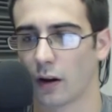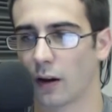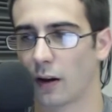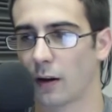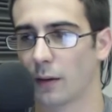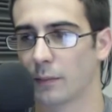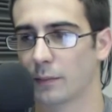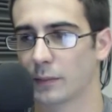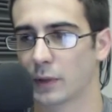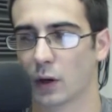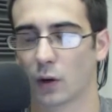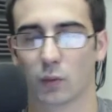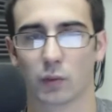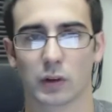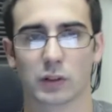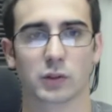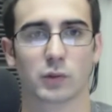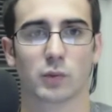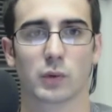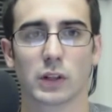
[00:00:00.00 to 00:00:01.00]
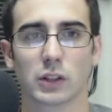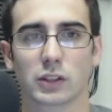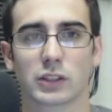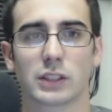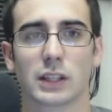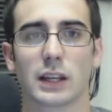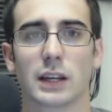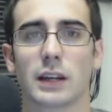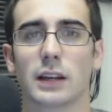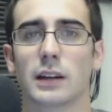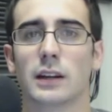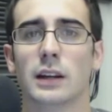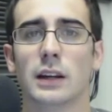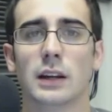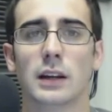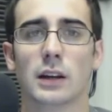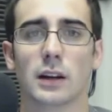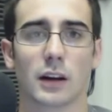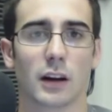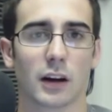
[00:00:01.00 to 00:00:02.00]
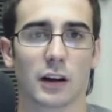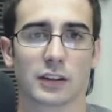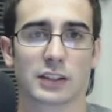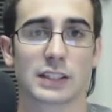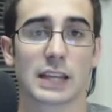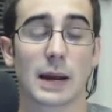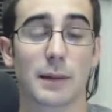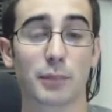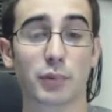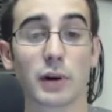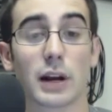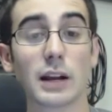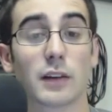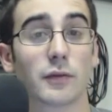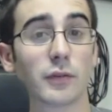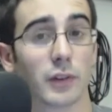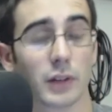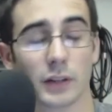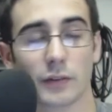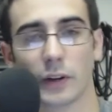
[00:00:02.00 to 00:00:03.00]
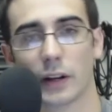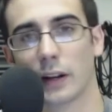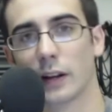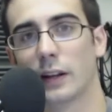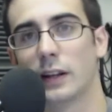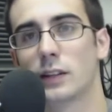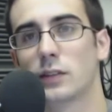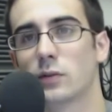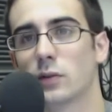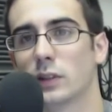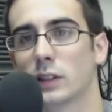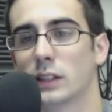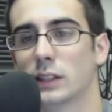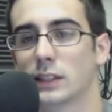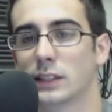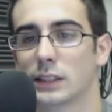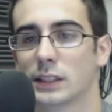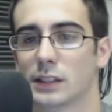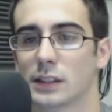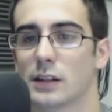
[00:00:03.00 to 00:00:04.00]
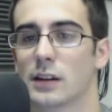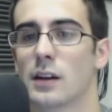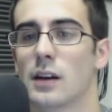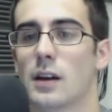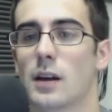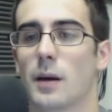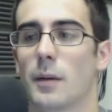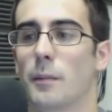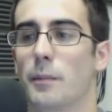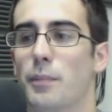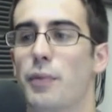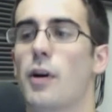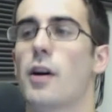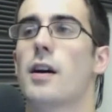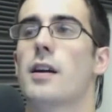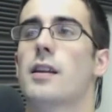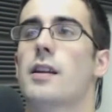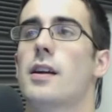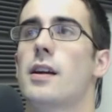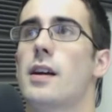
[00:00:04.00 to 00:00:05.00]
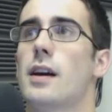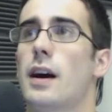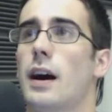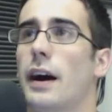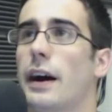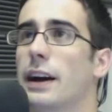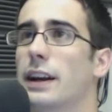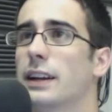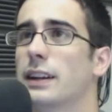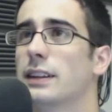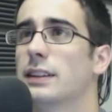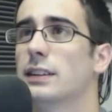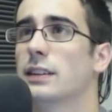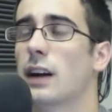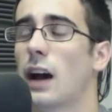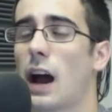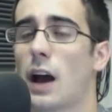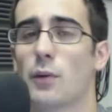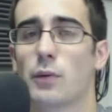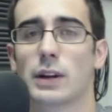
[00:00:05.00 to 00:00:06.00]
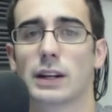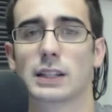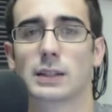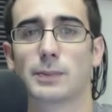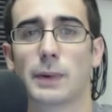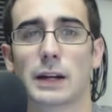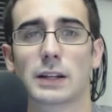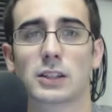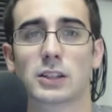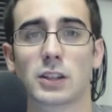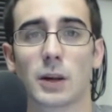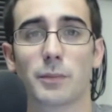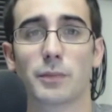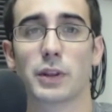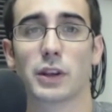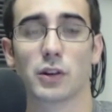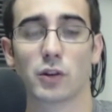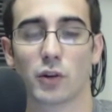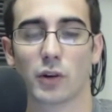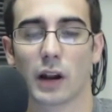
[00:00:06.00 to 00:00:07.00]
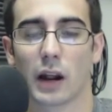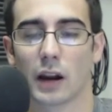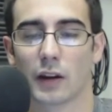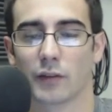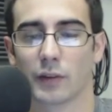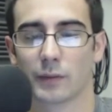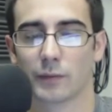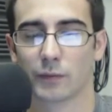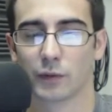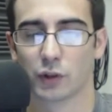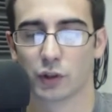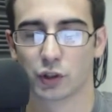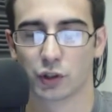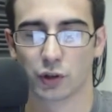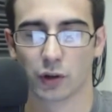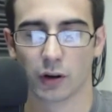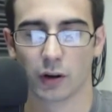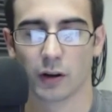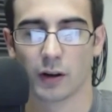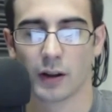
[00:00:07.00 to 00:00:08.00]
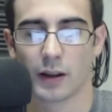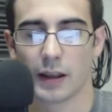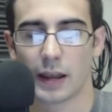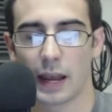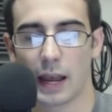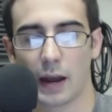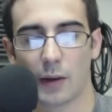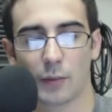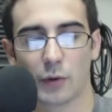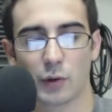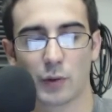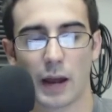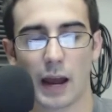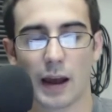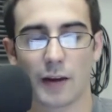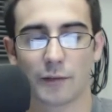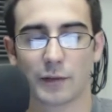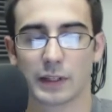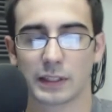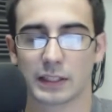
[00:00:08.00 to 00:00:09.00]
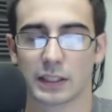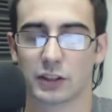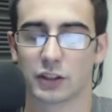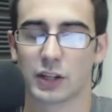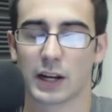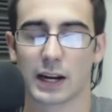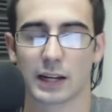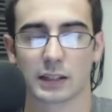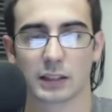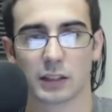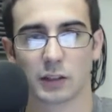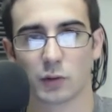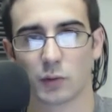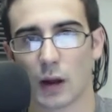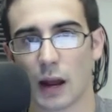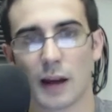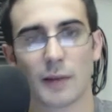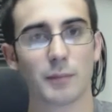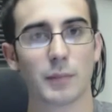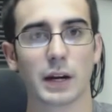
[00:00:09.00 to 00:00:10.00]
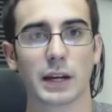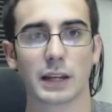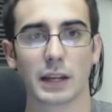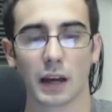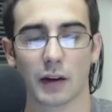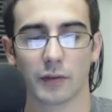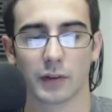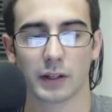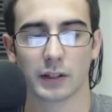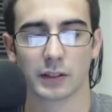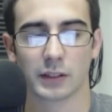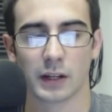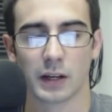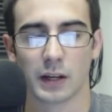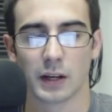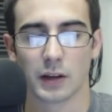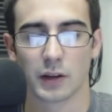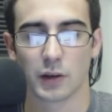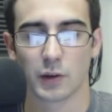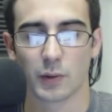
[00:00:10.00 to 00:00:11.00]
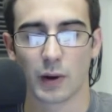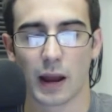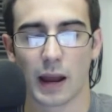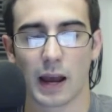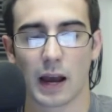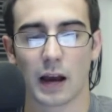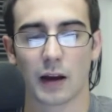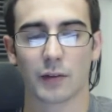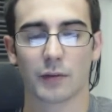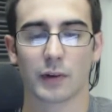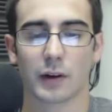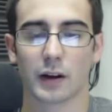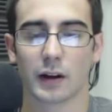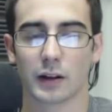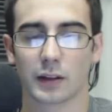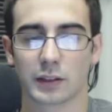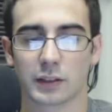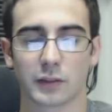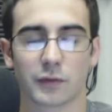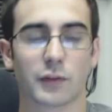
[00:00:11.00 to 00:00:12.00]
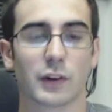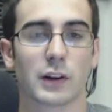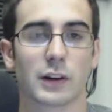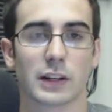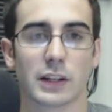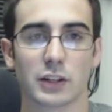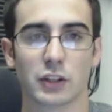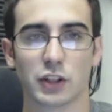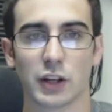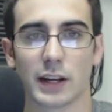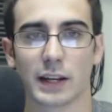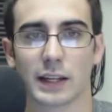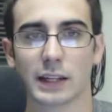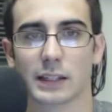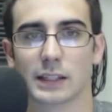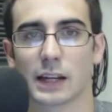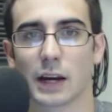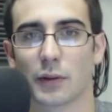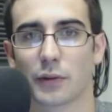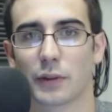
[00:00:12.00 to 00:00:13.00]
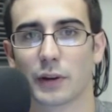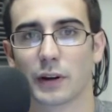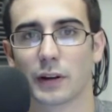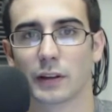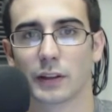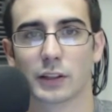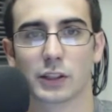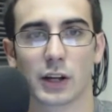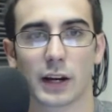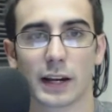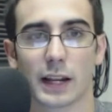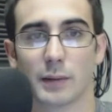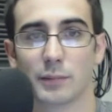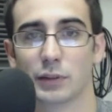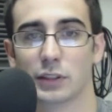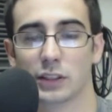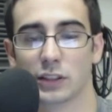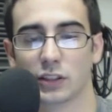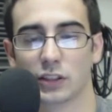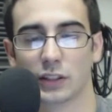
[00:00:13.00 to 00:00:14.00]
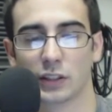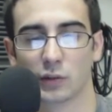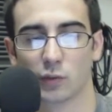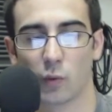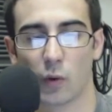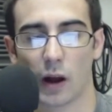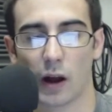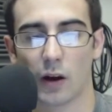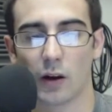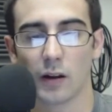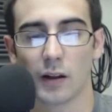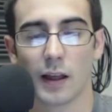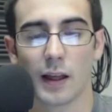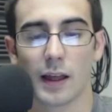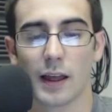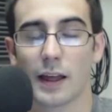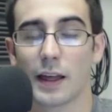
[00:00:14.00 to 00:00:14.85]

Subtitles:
you know, Russell Wilson, Sam Bradford, even in his rookie season. But I would expect something good out of him for sure. And when you have Vincent Jackson, you have Mike Evans, you have Safarian Jenkins out there in the tight end position as well,